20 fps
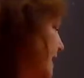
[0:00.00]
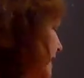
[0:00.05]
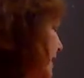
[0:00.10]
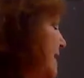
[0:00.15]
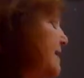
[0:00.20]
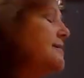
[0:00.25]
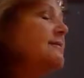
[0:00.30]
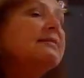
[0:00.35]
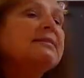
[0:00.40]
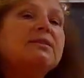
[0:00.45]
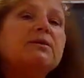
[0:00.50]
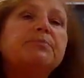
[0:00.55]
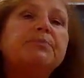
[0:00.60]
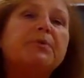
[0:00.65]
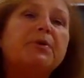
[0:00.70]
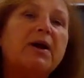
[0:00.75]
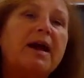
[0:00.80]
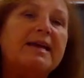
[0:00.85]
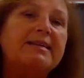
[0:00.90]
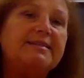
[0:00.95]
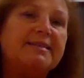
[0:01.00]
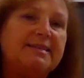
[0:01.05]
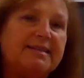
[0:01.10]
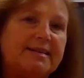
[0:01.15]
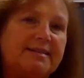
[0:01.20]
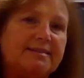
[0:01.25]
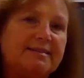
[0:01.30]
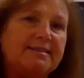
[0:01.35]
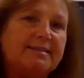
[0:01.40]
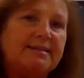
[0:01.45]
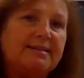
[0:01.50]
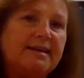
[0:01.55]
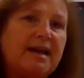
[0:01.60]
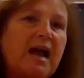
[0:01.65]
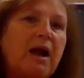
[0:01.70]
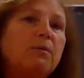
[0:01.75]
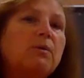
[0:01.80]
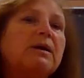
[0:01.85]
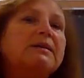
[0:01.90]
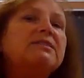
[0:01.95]
is the present.
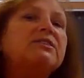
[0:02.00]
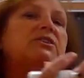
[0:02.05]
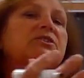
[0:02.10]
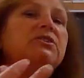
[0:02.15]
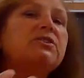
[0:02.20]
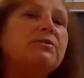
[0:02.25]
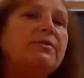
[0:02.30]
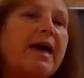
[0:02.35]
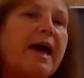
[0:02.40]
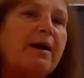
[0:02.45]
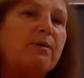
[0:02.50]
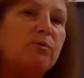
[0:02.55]
I want to do that